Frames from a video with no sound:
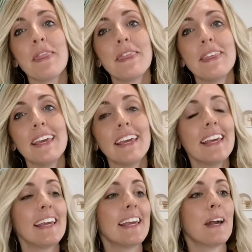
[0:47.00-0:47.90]

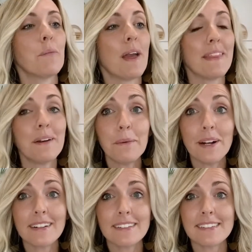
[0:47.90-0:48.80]
The way that it
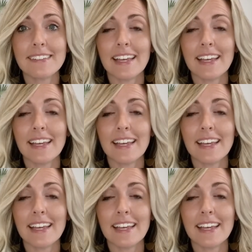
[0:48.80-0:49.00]
works,